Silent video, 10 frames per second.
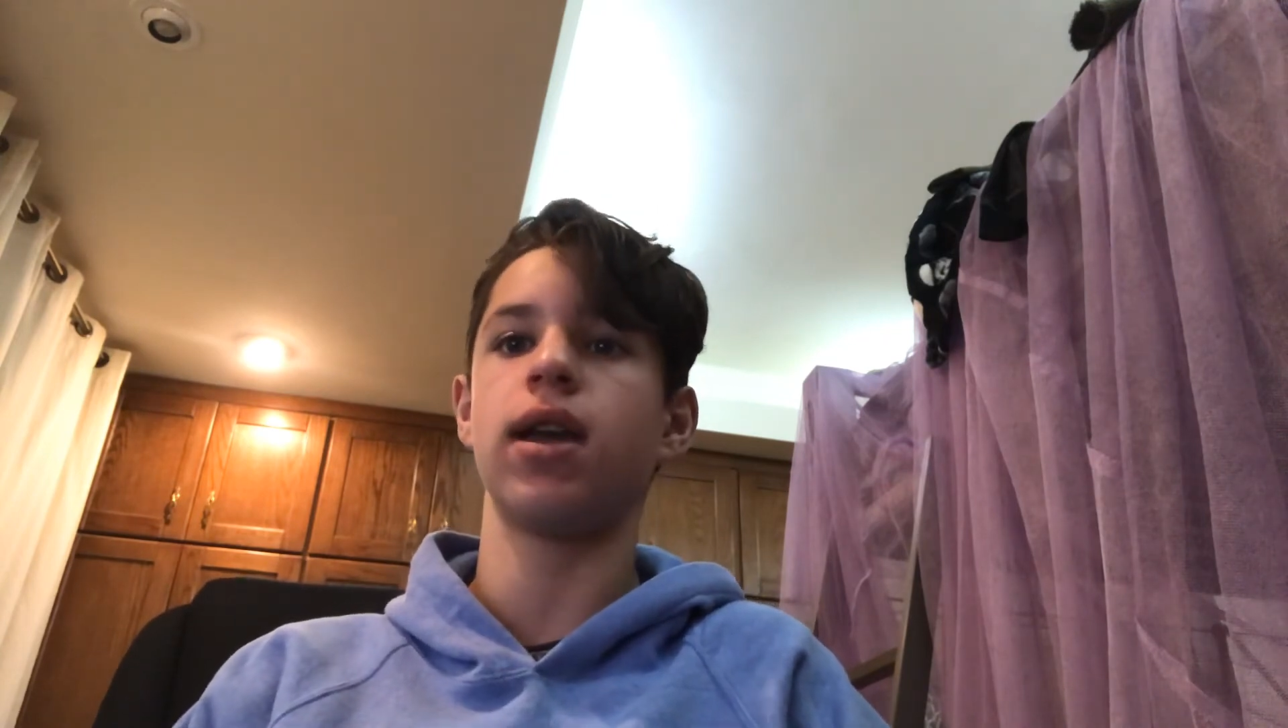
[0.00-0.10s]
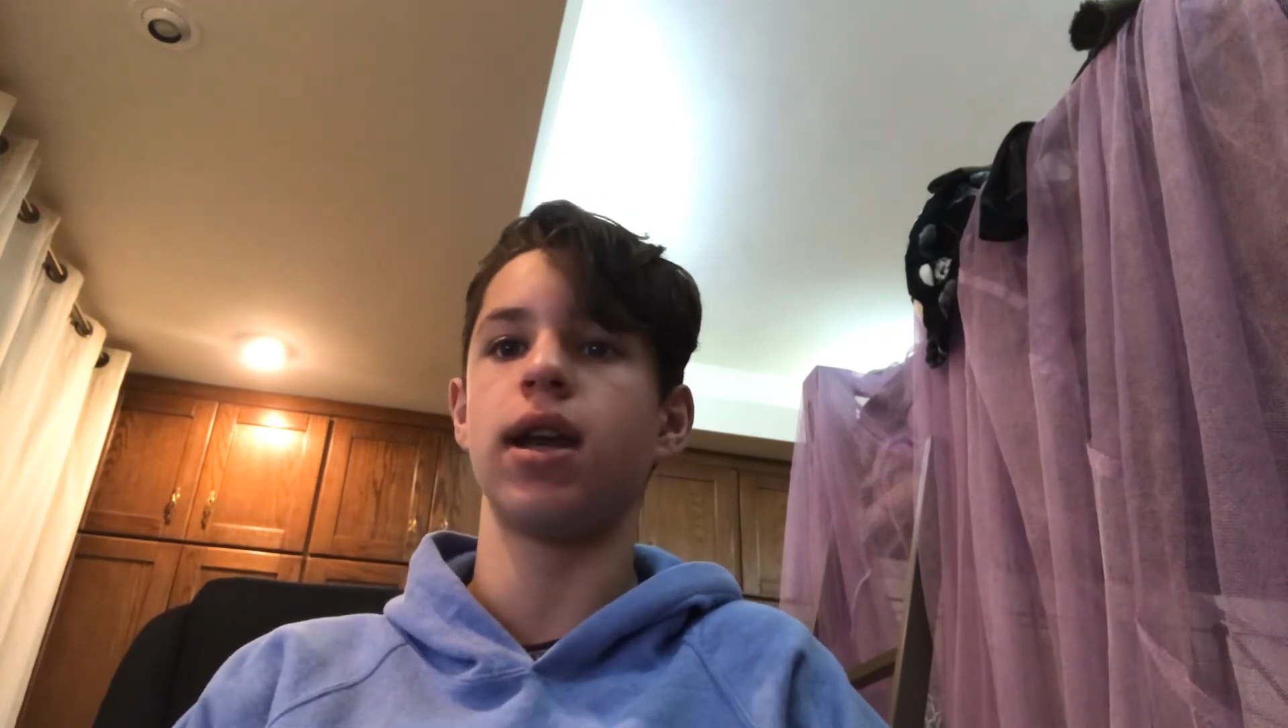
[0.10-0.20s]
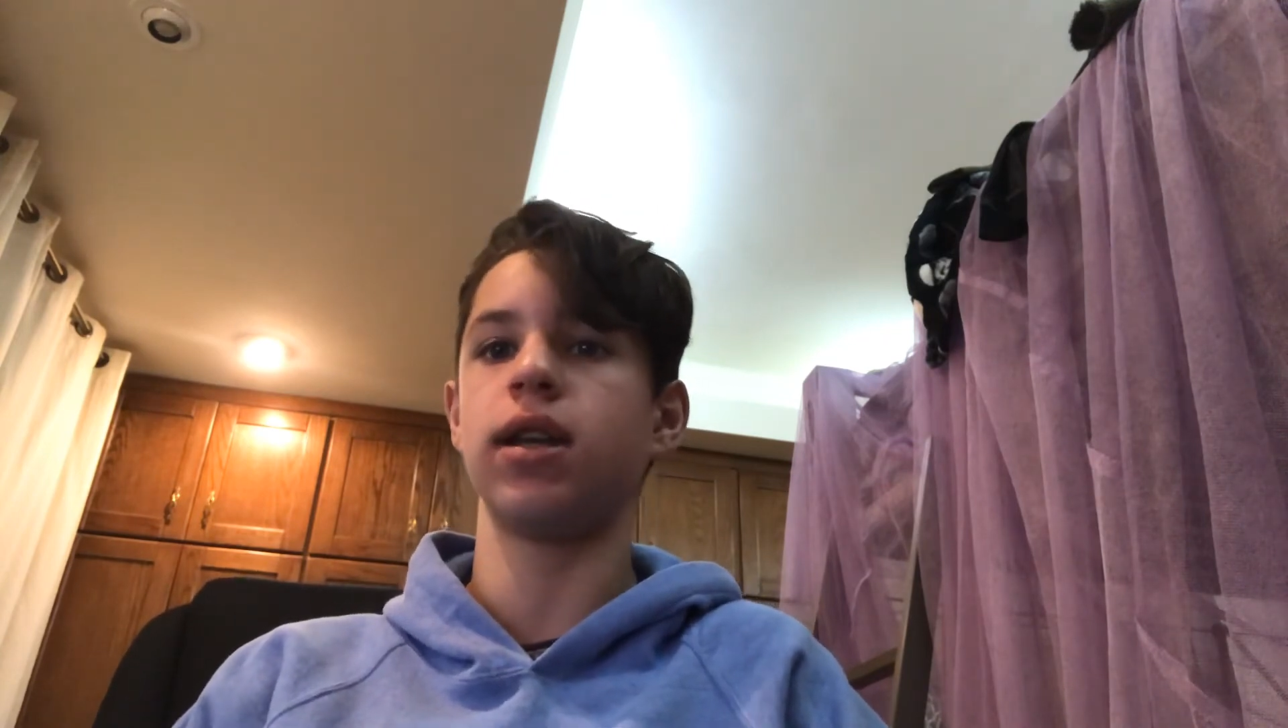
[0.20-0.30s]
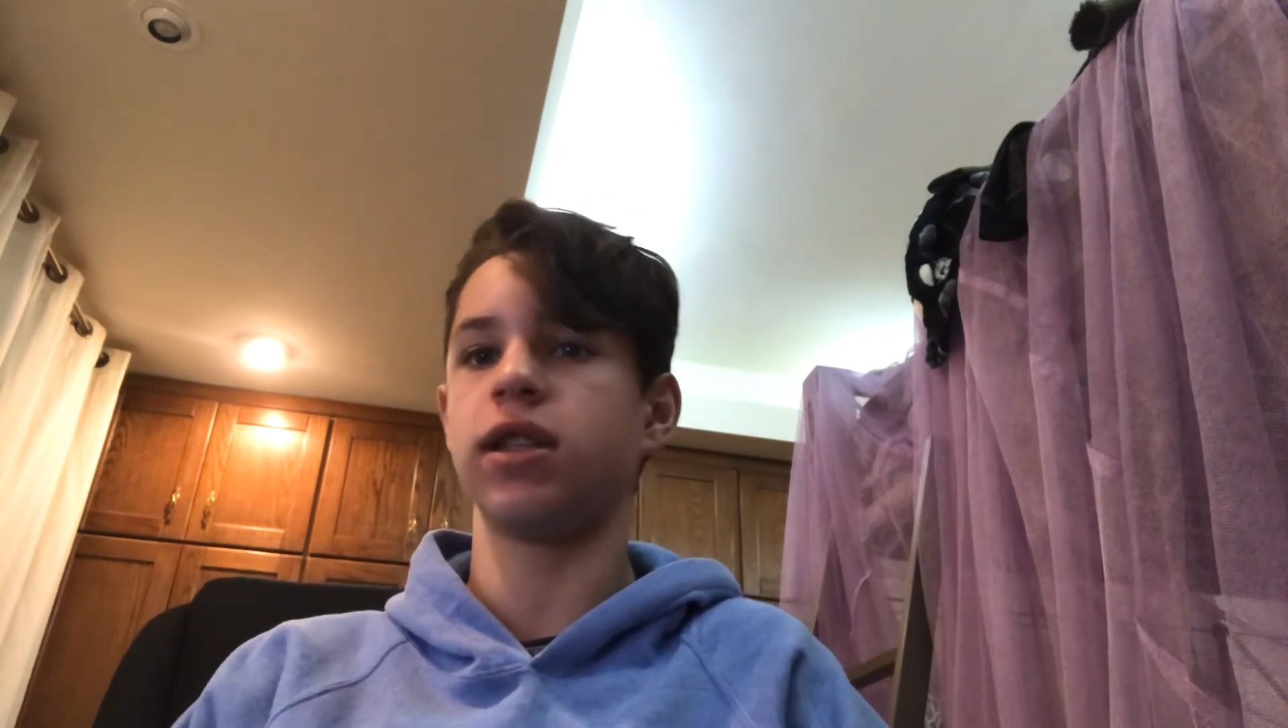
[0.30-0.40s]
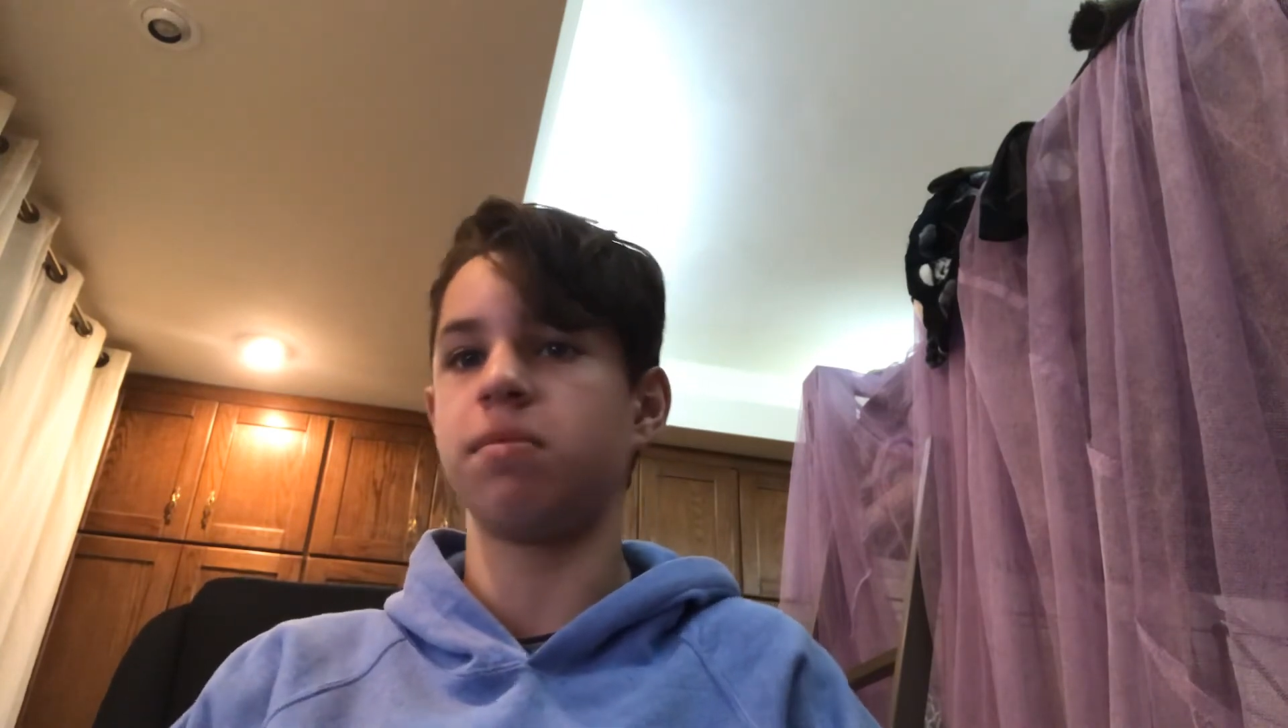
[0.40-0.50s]

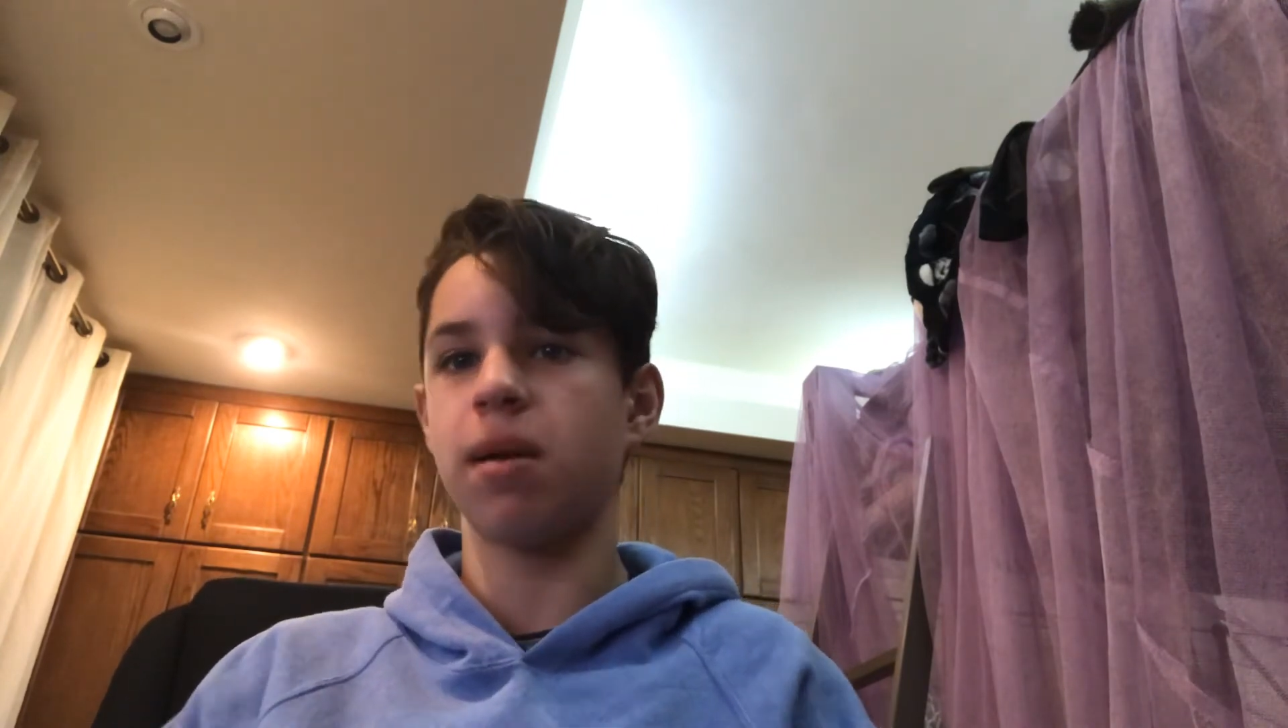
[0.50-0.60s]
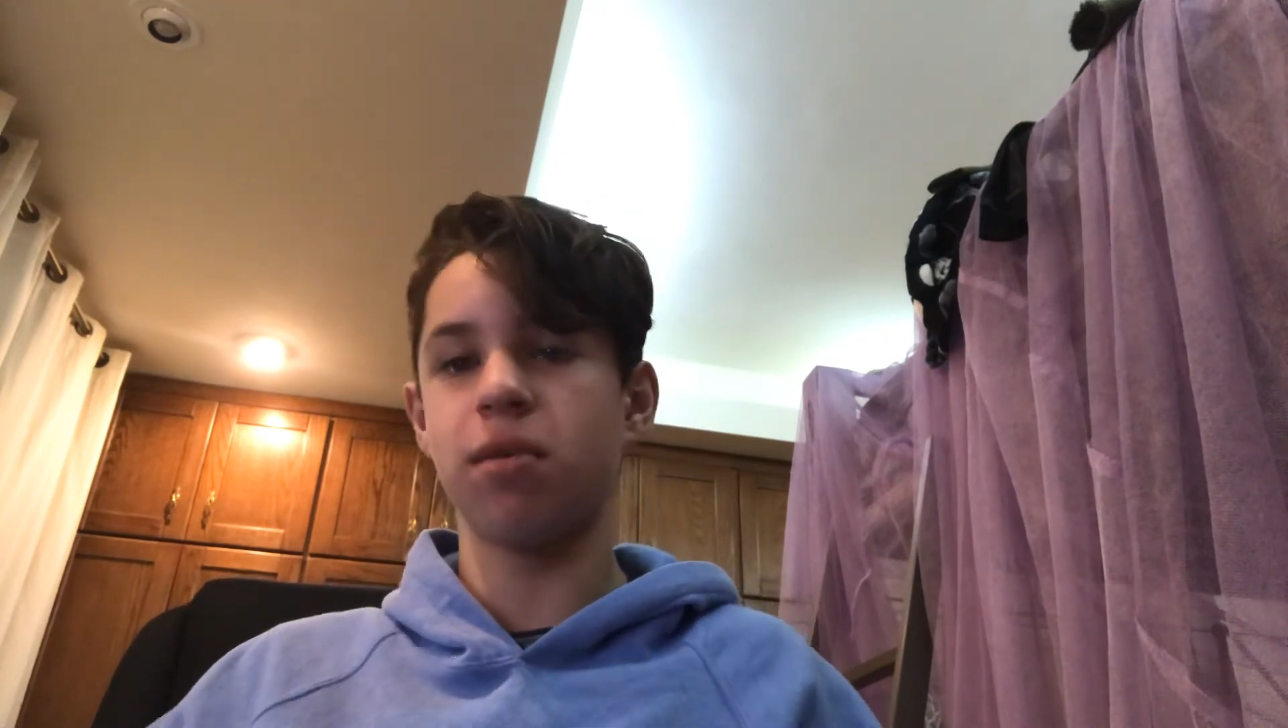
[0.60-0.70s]
and it's my